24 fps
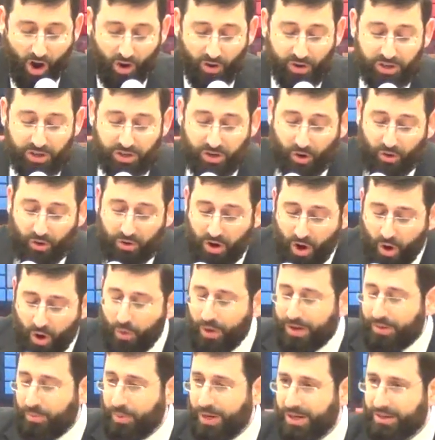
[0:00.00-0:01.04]
Oh, you don't
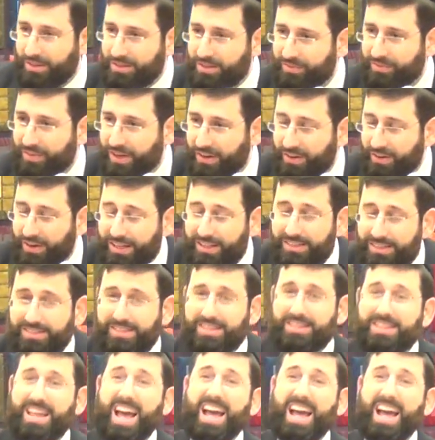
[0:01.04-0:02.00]
know where Devir is?